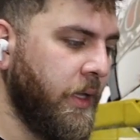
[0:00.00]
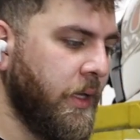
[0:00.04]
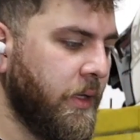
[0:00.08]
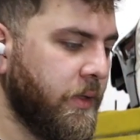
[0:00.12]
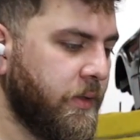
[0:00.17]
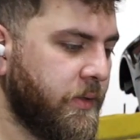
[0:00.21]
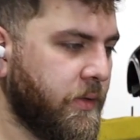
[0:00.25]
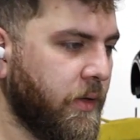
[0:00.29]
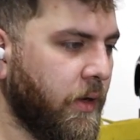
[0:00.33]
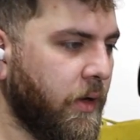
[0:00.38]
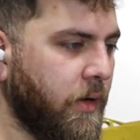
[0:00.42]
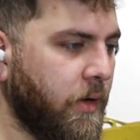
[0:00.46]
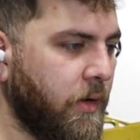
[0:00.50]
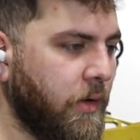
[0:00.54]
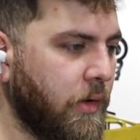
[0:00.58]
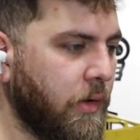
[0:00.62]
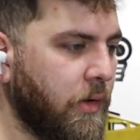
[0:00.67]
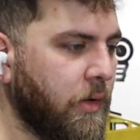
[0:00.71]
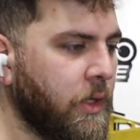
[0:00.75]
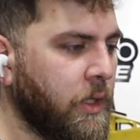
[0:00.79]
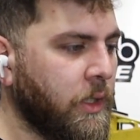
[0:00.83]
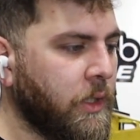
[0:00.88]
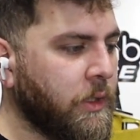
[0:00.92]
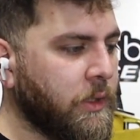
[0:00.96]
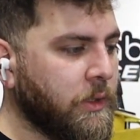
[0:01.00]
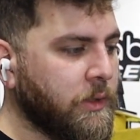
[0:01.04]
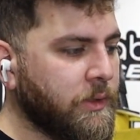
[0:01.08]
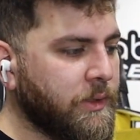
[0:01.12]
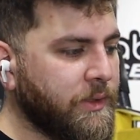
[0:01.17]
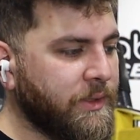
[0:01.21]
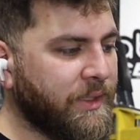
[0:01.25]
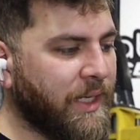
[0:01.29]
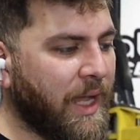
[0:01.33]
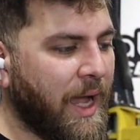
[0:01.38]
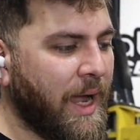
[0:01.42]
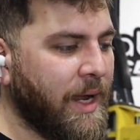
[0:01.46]
So
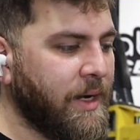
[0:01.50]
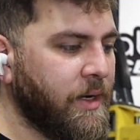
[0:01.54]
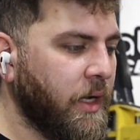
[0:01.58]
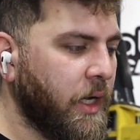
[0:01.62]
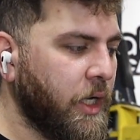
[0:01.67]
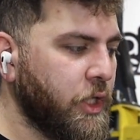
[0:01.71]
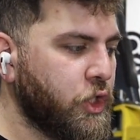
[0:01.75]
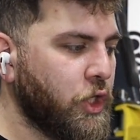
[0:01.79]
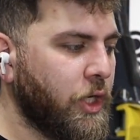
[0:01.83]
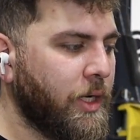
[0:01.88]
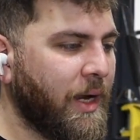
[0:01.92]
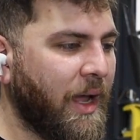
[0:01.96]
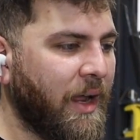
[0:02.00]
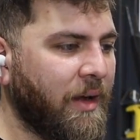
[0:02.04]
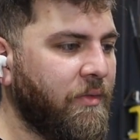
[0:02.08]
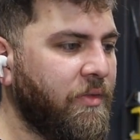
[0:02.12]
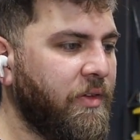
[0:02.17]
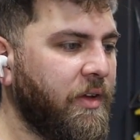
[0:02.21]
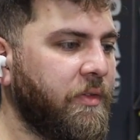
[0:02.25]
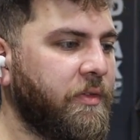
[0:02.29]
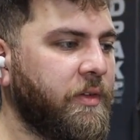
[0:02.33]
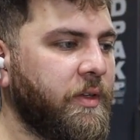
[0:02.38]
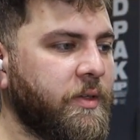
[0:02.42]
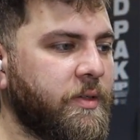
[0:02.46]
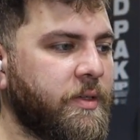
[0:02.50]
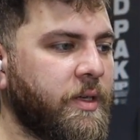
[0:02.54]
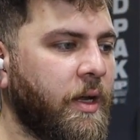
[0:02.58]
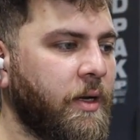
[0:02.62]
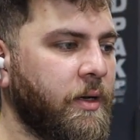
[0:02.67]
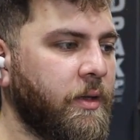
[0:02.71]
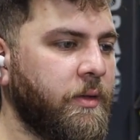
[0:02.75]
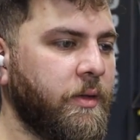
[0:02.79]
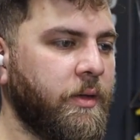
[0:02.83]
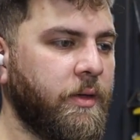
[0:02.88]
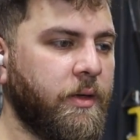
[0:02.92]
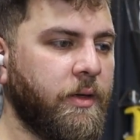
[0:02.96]
900, 950 is kind
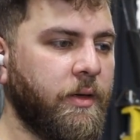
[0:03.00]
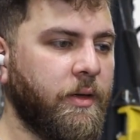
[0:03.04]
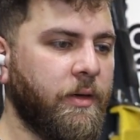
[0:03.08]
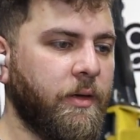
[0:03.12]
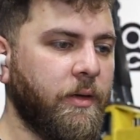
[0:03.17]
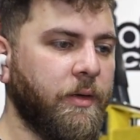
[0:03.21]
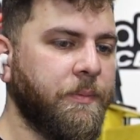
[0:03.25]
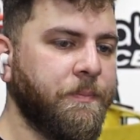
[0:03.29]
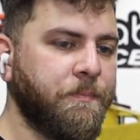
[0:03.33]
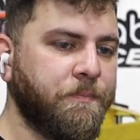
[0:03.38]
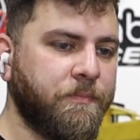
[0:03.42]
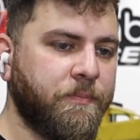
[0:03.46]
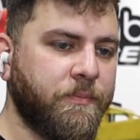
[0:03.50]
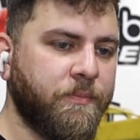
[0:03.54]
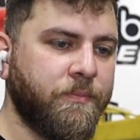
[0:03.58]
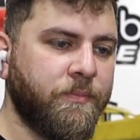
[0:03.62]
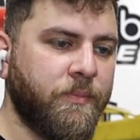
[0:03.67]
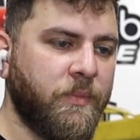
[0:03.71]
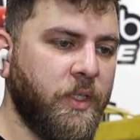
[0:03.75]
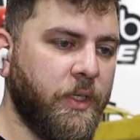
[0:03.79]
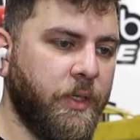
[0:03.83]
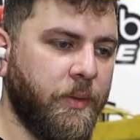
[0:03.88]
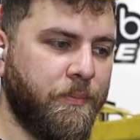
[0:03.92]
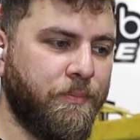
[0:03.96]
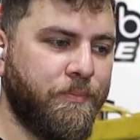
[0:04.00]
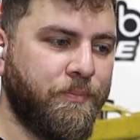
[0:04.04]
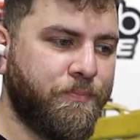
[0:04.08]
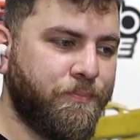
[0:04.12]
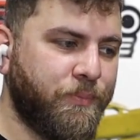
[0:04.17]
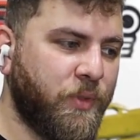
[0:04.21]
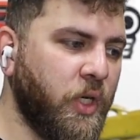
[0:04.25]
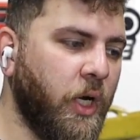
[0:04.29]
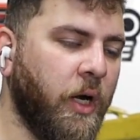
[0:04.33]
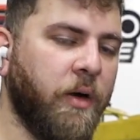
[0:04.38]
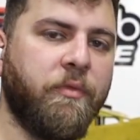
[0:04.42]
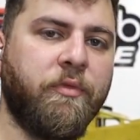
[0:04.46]
of the
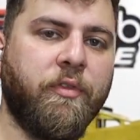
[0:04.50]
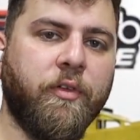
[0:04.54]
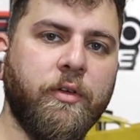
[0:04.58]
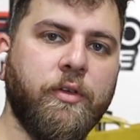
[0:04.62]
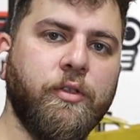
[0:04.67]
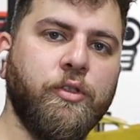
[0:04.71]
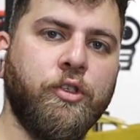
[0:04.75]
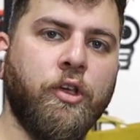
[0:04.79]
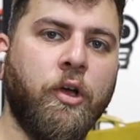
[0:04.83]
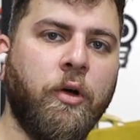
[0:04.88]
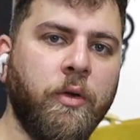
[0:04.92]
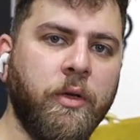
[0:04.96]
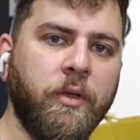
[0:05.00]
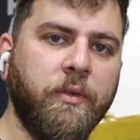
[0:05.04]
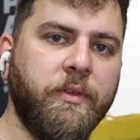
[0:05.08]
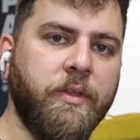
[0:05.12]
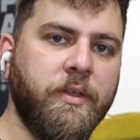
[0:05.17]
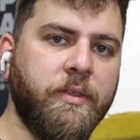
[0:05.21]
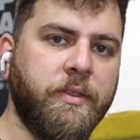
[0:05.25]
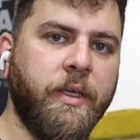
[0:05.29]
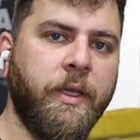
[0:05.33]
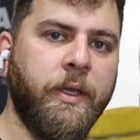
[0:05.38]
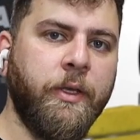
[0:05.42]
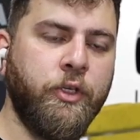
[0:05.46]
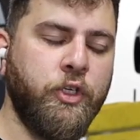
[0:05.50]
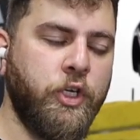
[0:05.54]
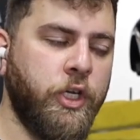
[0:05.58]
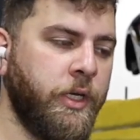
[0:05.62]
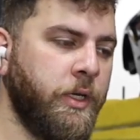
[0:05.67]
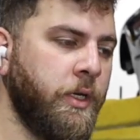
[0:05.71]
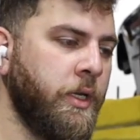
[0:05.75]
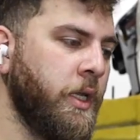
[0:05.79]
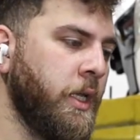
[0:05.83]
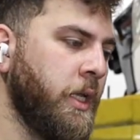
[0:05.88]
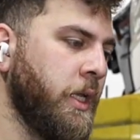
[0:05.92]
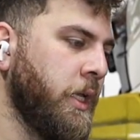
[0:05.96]
comfort zone of this engine.